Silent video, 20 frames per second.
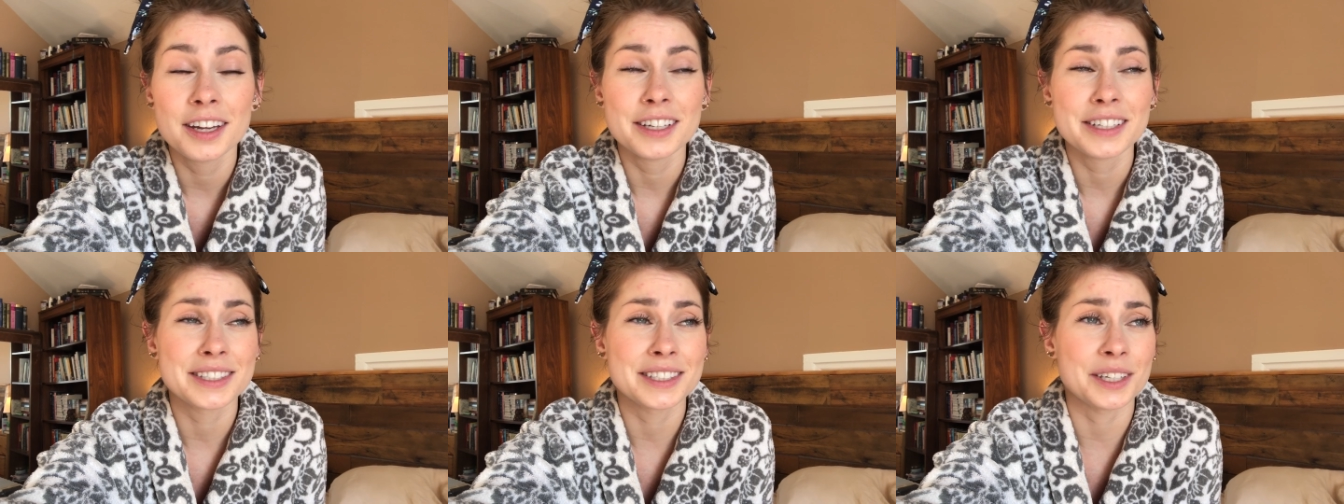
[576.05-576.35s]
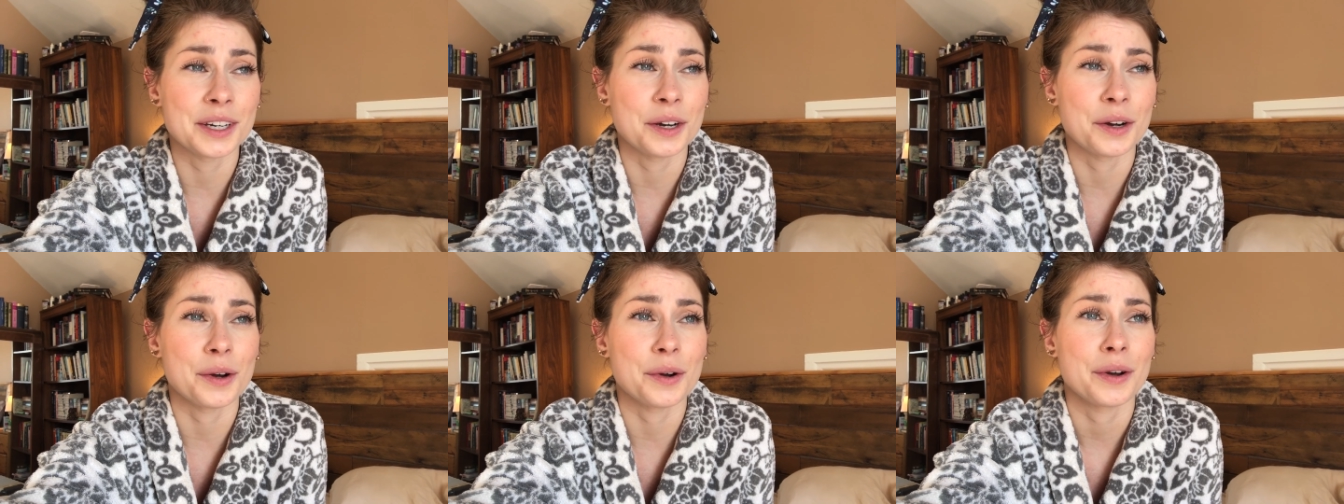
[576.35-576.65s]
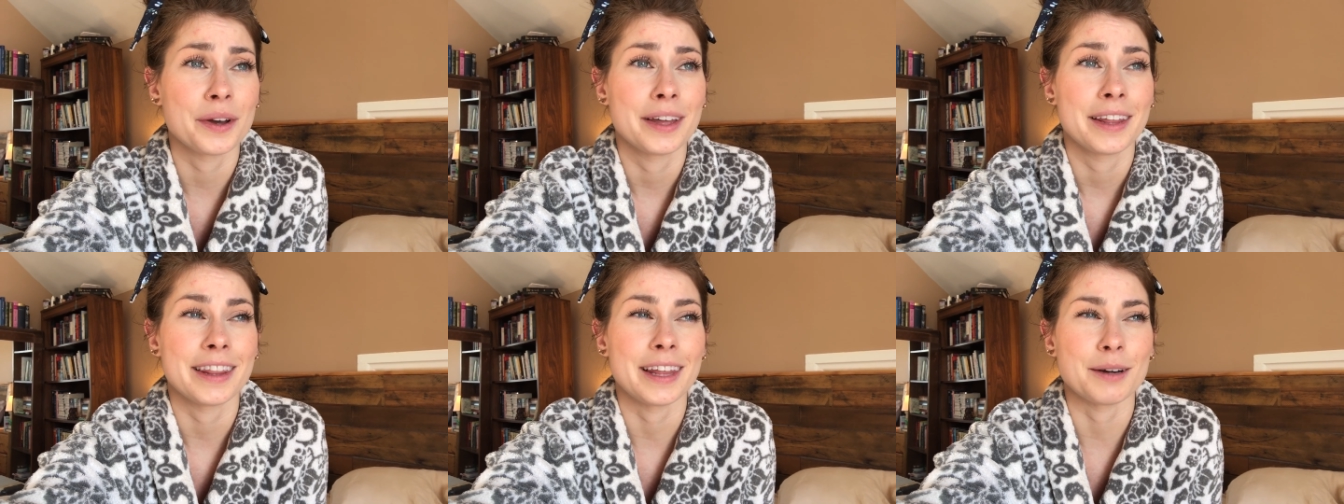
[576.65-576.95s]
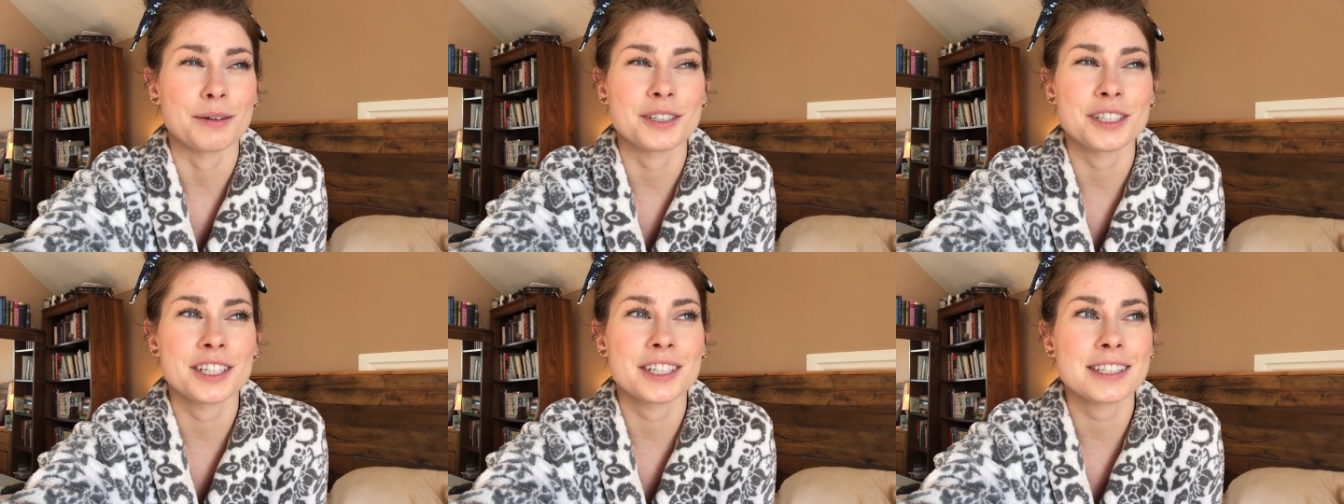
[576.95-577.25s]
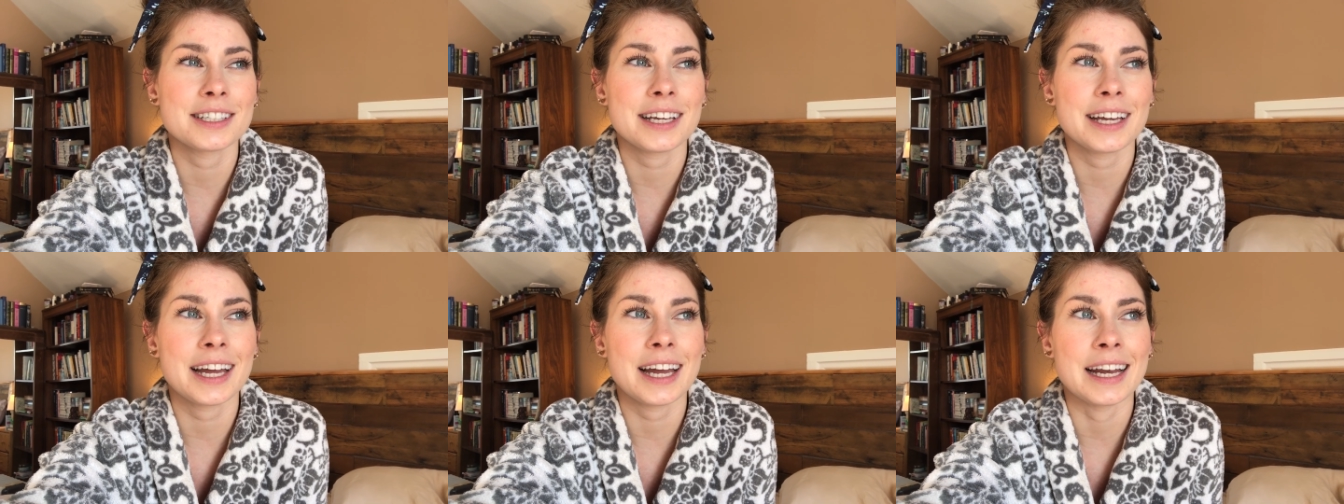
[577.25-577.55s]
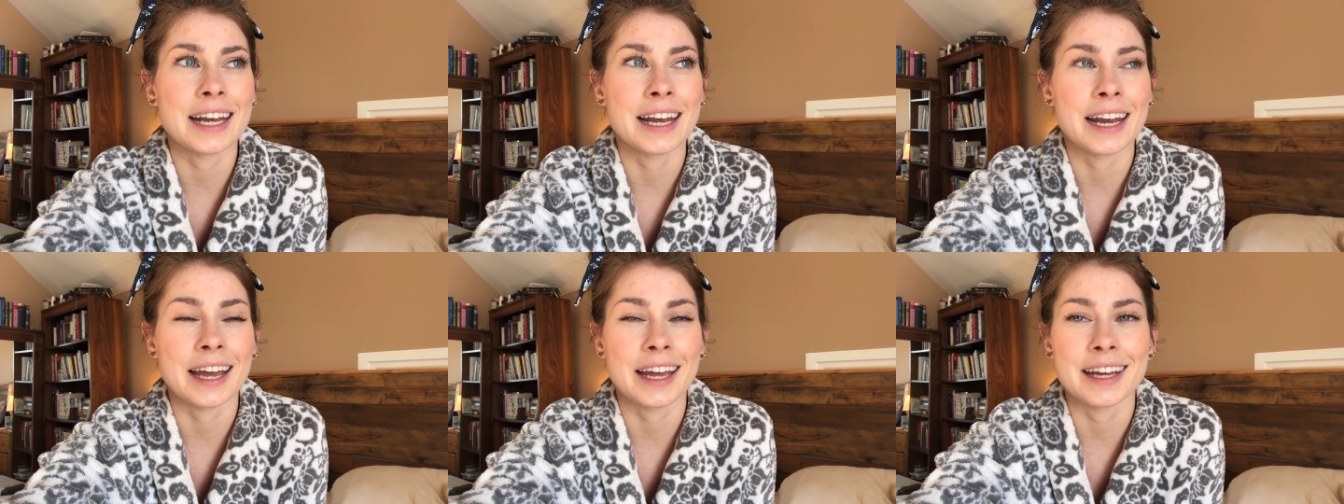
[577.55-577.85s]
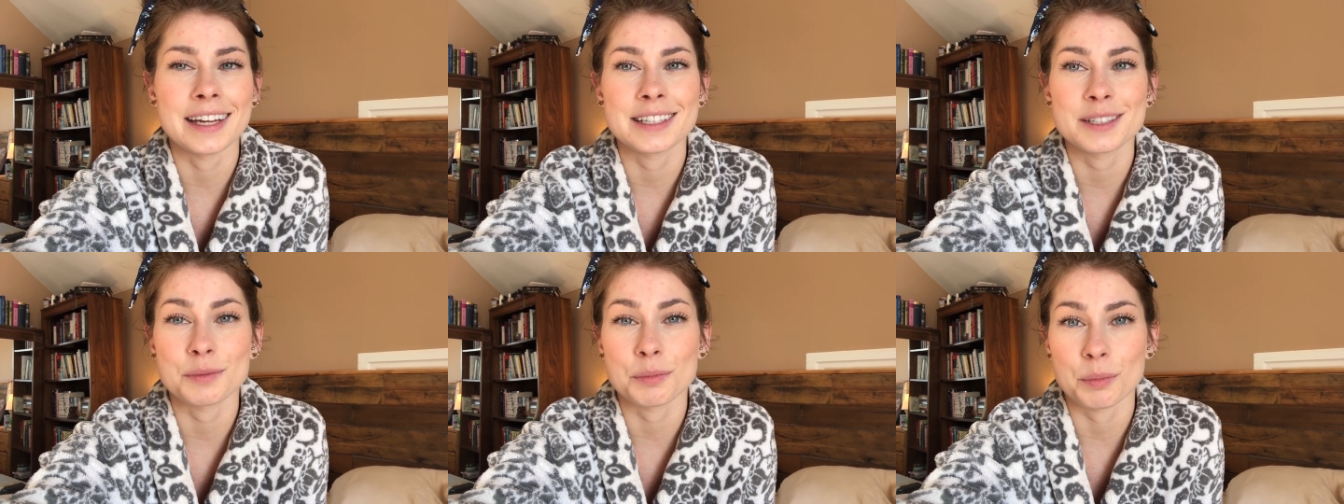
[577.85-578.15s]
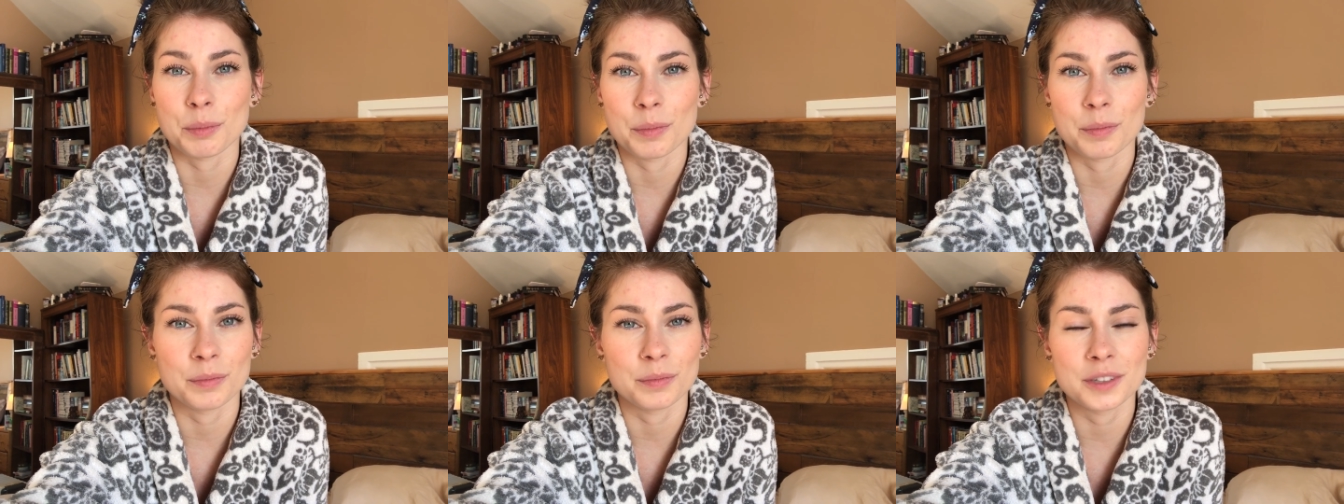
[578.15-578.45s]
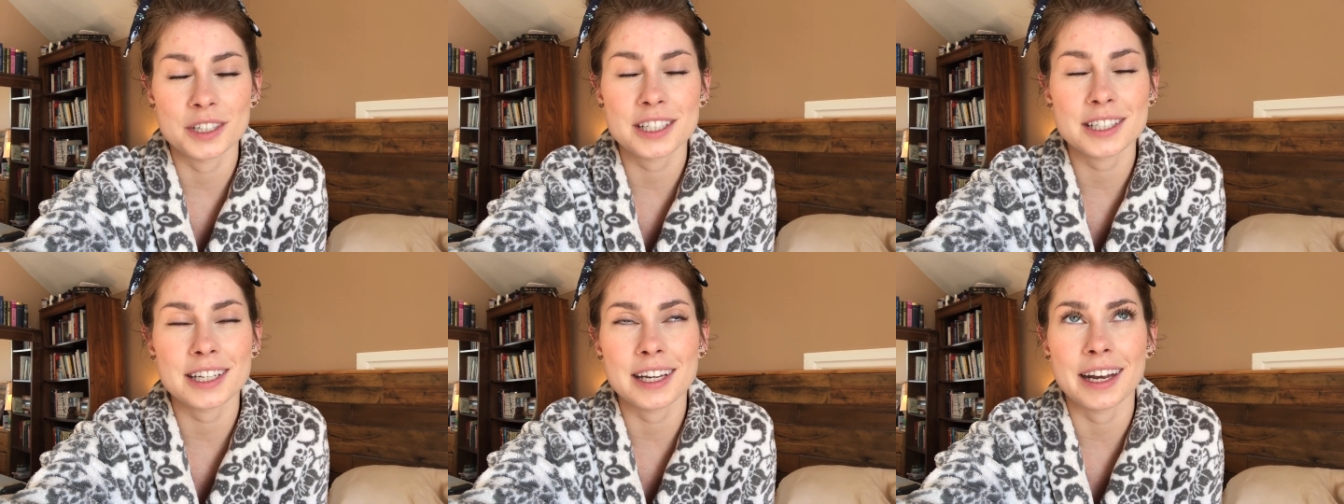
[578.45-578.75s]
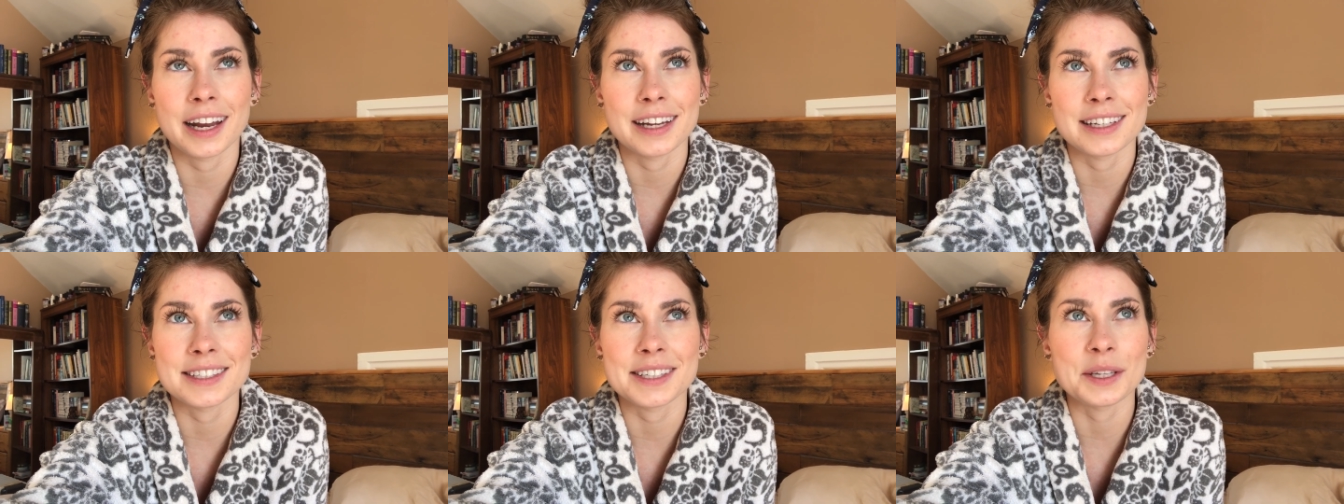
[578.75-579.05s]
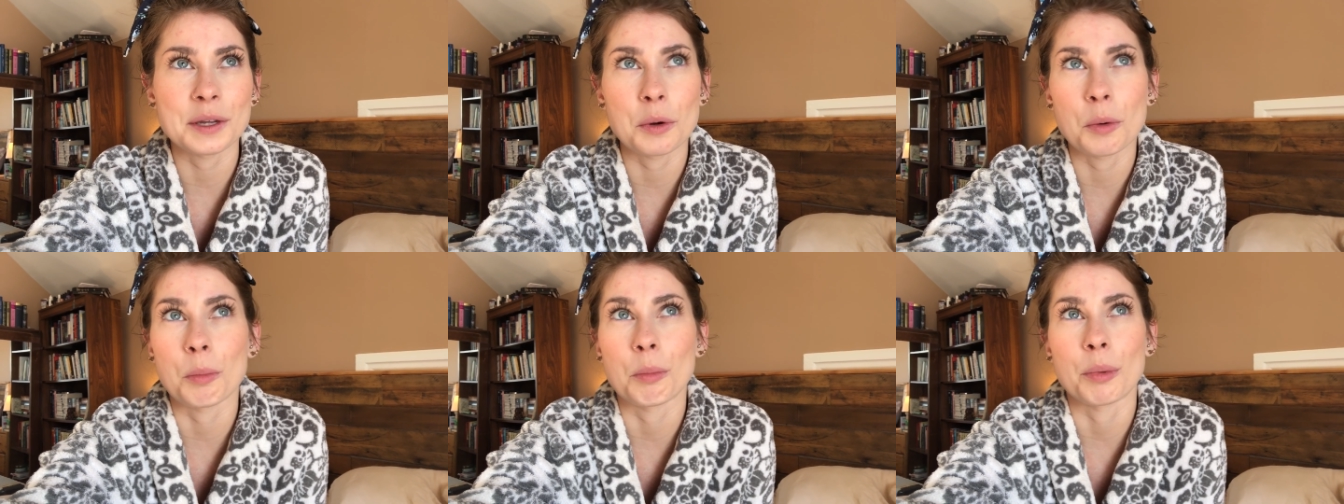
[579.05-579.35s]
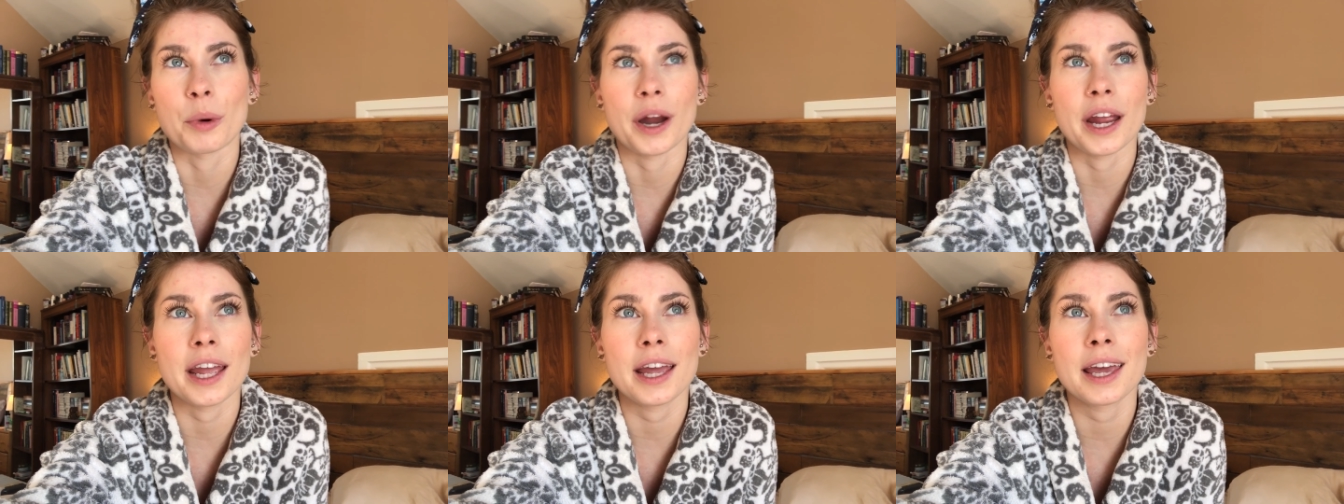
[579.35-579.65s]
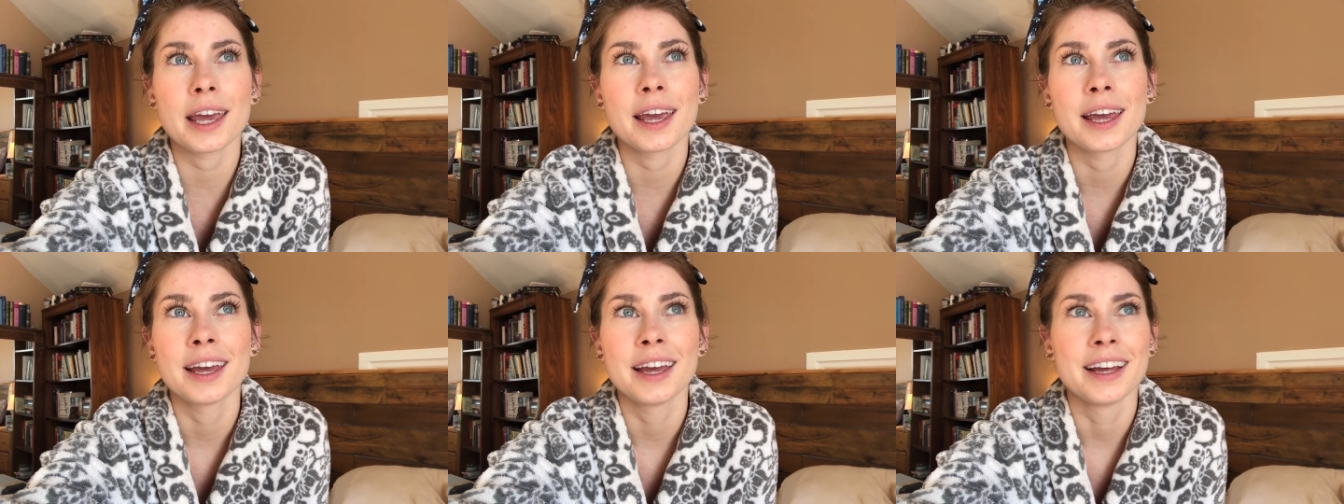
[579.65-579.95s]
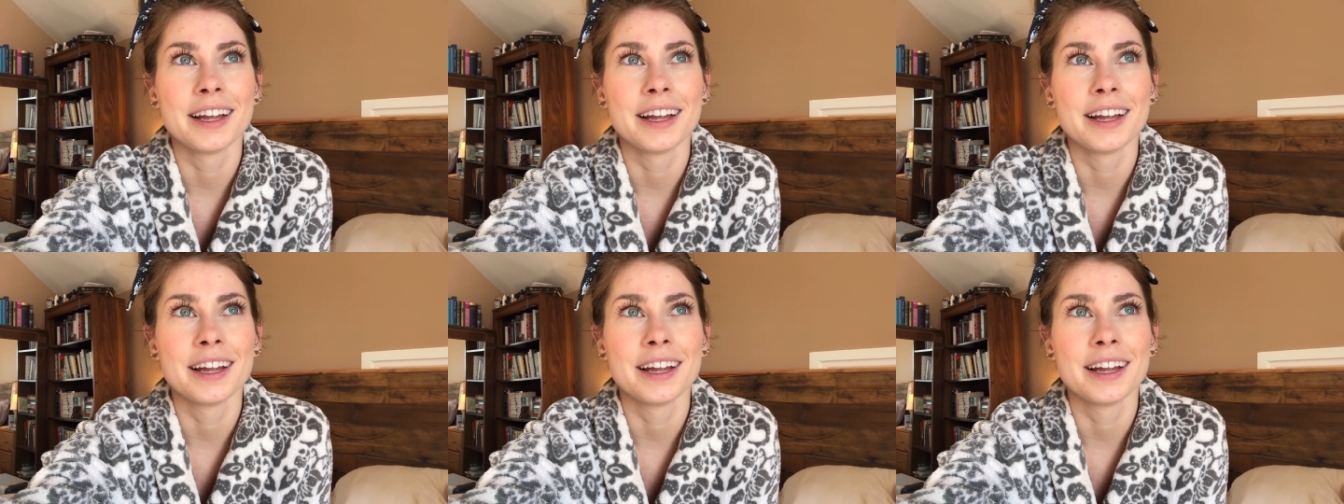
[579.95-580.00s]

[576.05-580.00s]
So that was just like a nice, just a nice little break.